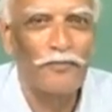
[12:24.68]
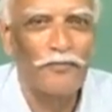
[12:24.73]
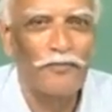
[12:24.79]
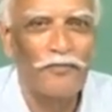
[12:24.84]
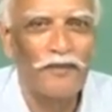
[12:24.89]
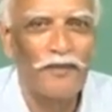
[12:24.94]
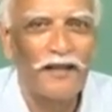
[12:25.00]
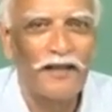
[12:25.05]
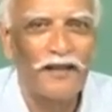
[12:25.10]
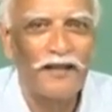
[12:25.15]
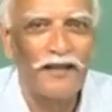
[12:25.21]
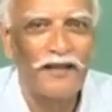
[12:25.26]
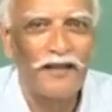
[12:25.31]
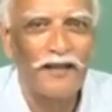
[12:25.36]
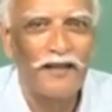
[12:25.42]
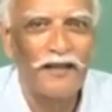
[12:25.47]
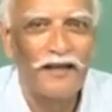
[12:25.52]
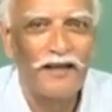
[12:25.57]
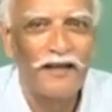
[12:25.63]

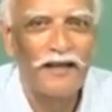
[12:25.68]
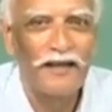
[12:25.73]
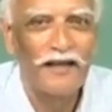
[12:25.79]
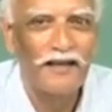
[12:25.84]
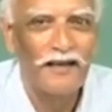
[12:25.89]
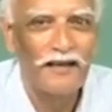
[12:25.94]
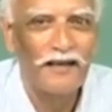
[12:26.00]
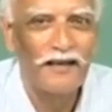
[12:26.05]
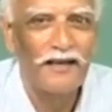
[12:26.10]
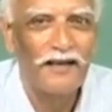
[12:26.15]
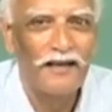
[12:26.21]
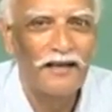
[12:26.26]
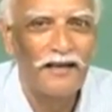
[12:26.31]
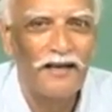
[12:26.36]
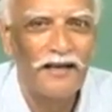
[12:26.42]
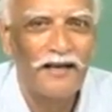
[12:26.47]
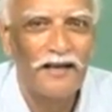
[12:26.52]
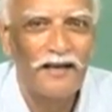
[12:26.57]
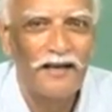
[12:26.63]

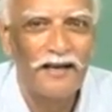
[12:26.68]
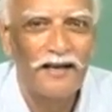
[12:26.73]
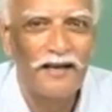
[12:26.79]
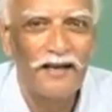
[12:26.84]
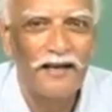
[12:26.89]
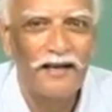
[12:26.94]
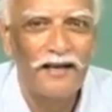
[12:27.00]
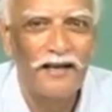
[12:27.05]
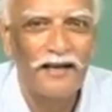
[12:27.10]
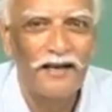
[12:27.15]
Nothing is said.